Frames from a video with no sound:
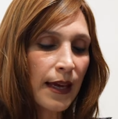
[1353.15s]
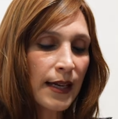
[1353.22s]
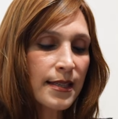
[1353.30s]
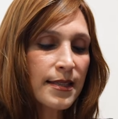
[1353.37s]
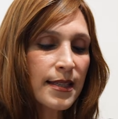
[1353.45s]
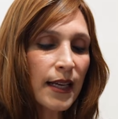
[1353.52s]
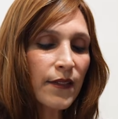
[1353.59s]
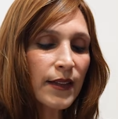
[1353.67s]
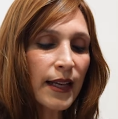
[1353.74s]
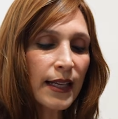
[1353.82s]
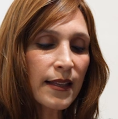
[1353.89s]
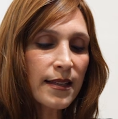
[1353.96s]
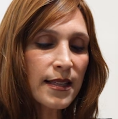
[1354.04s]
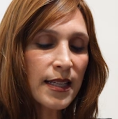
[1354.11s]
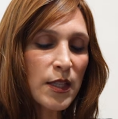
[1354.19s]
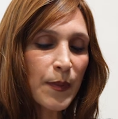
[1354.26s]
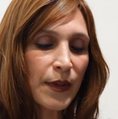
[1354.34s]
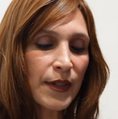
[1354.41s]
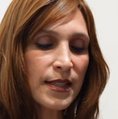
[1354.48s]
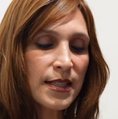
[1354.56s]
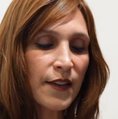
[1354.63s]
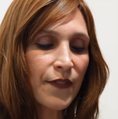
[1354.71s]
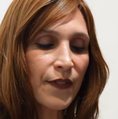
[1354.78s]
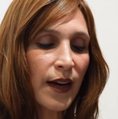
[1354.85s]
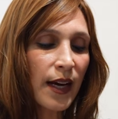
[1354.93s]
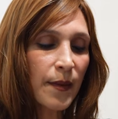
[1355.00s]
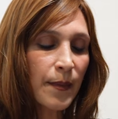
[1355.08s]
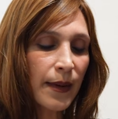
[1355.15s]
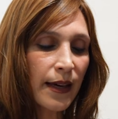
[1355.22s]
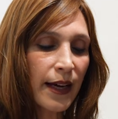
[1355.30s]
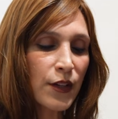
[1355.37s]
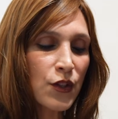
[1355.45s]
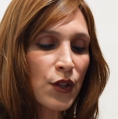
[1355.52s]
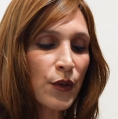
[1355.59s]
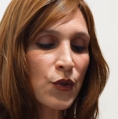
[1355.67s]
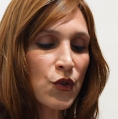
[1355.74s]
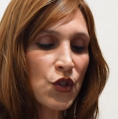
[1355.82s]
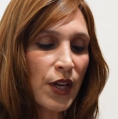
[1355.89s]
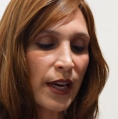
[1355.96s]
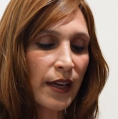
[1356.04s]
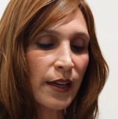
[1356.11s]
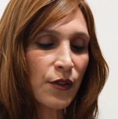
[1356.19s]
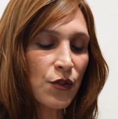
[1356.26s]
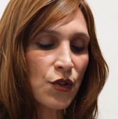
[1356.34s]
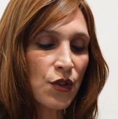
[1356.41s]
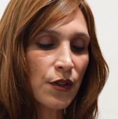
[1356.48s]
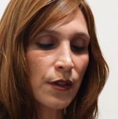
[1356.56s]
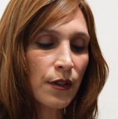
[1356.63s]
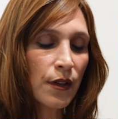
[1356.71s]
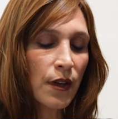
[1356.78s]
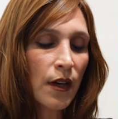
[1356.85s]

Instead of letting this experience define me, I chose change.